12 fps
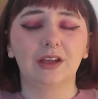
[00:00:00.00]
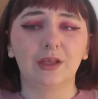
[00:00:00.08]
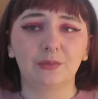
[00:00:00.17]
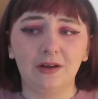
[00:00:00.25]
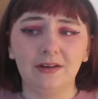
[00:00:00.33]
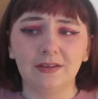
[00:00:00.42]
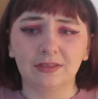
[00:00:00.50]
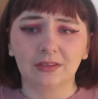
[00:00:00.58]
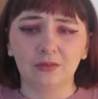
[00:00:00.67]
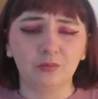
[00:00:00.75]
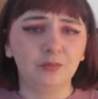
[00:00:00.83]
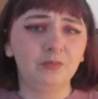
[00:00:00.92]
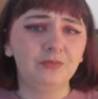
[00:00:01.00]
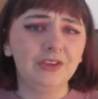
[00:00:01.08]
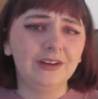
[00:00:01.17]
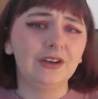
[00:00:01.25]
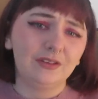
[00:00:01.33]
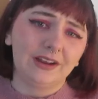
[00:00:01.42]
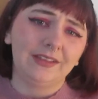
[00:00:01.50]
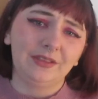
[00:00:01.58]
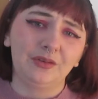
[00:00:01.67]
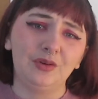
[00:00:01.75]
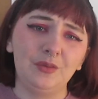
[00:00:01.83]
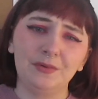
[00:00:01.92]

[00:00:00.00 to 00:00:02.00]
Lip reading: as well as the really unethical,